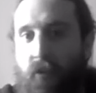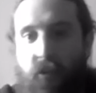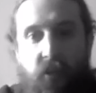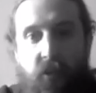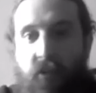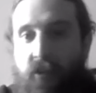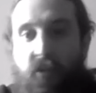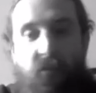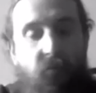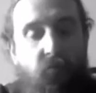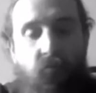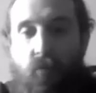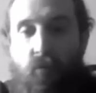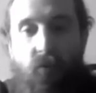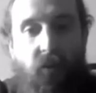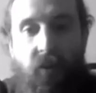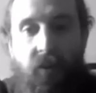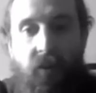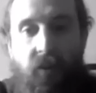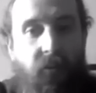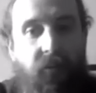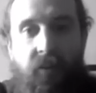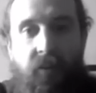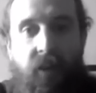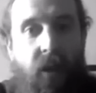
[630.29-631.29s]
you just
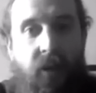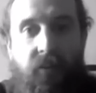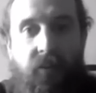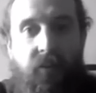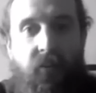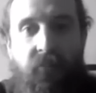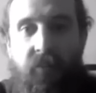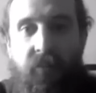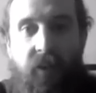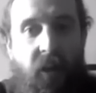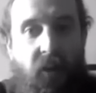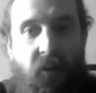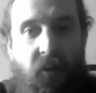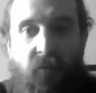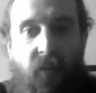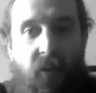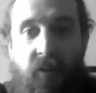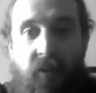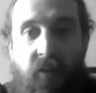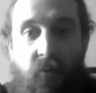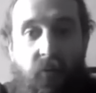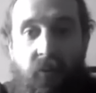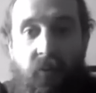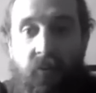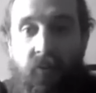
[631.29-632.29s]
wouldn't get to the next
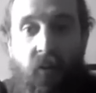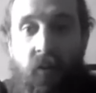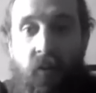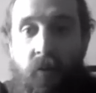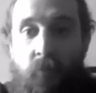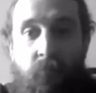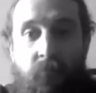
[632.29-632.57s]
venue in time.